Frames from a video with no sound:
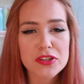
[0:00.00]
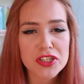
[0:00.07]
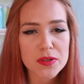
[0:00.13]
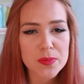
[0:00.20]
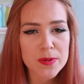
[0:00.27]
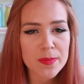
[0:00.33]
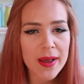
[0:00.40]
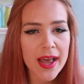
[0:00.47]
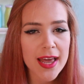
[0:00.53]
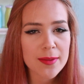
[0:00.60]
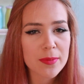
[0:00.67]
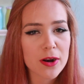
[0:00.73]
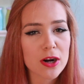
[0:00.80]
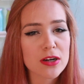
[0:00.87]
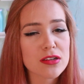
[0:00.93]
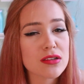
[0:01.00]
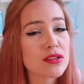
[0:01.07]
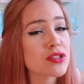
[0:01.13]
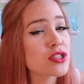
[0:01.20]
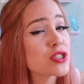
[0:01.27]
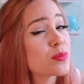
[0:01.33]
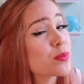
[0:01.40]
super bad, aren't
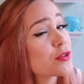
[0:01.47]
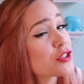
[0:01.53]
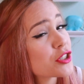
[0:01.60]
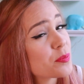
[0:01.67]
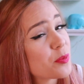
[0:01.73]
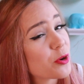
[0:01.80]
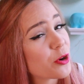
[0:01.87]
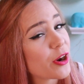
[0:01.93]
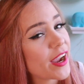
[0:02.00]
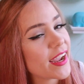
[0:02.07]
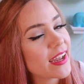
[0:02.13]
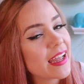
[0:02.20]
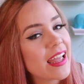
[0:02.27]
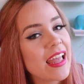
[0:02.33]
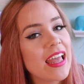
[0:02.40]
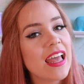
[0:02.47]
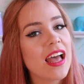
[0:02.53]
super, super great.